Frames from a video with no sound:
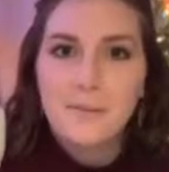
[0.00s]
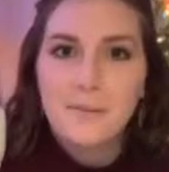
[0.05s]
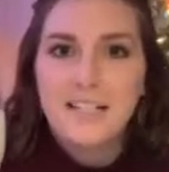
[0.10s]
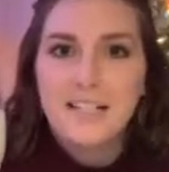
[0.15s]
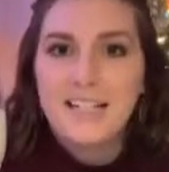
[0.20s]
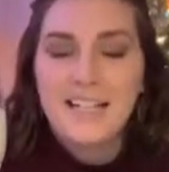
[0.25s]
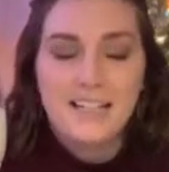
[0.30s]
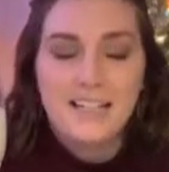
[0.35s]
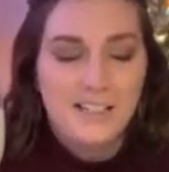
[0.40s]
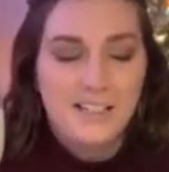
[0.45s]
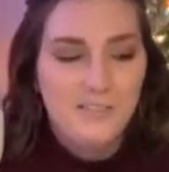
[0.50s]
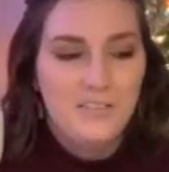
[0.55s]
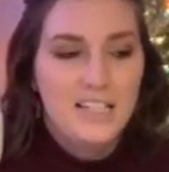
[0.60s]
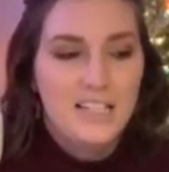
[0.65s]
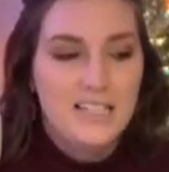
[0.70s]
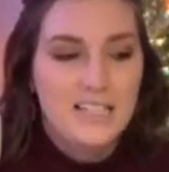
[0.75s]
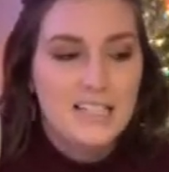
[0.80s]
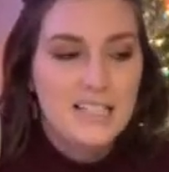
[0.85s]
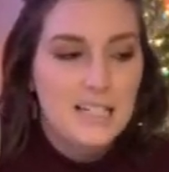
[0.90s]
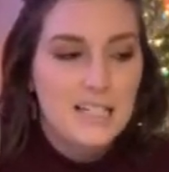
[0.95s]
going to give
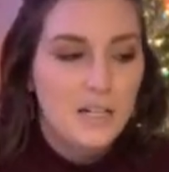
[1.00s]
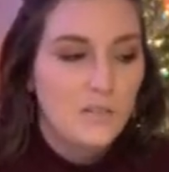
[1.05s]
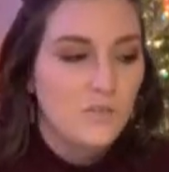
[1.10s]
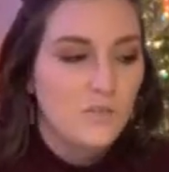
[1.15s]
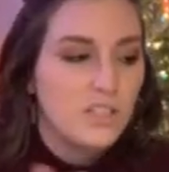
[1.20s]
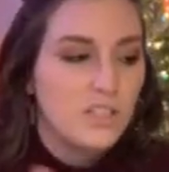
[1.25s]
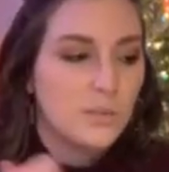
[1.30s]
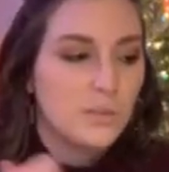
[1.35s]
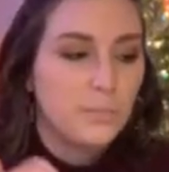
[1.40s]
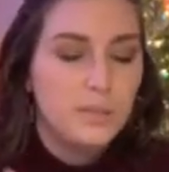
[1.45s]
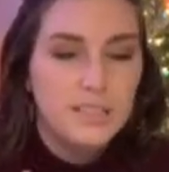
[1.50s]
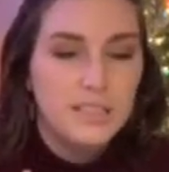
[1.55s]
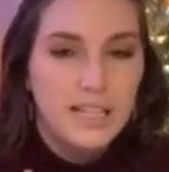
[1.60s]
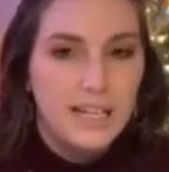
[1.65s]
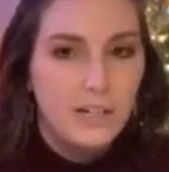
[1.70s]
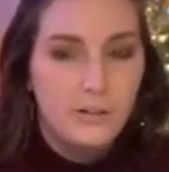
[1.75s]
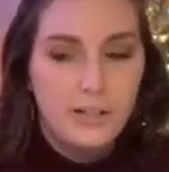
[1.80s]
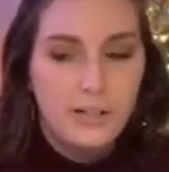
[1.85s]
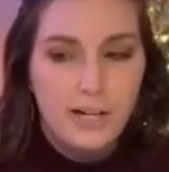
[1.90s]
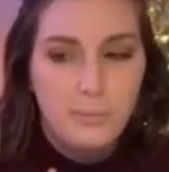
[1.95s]
is, instead of just a
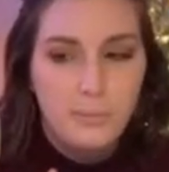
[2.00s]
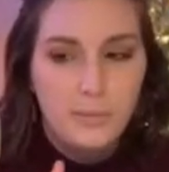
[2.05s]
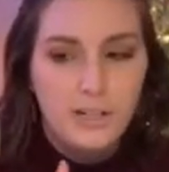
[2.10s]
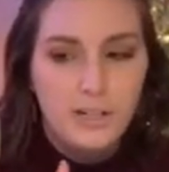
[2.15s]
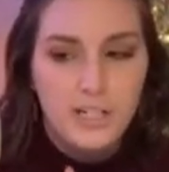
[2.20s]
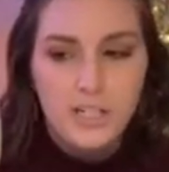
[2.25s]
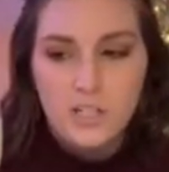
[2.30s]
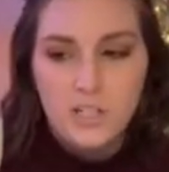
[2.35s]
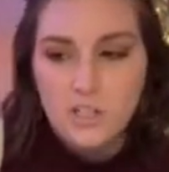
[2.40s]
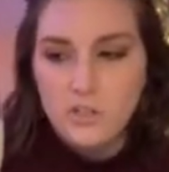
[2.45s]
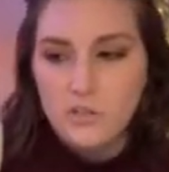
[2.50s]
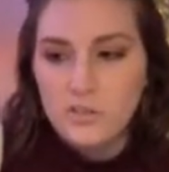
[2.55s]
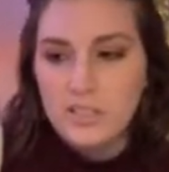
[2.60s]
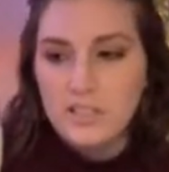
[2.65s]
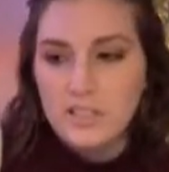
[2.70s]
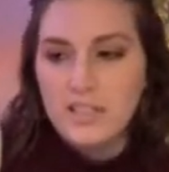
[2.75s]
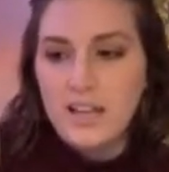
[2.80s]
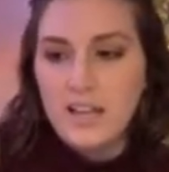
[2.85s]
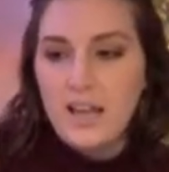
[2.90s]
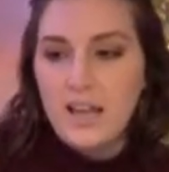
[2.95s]
plain cranberry
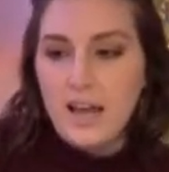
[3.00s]
juice,